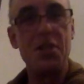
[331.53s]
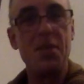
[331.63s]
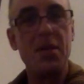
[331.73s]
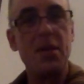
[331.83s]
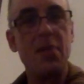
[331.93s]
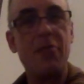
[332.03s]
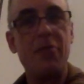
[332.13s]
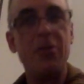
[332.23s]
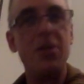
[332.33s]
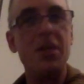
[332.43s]
that can
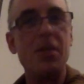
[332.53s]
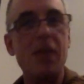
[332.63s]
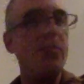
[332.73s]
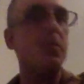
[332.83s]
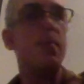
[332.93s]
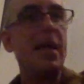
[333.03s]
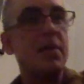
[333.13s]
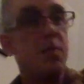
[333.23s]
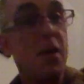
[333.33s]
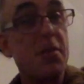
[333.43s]
feel like maybe the bass
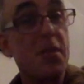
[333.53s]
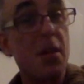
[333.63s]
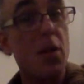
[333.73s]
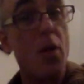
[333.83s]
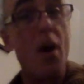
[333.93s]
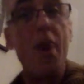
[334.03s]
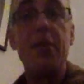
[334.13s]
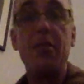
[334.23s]
player's a little off. And in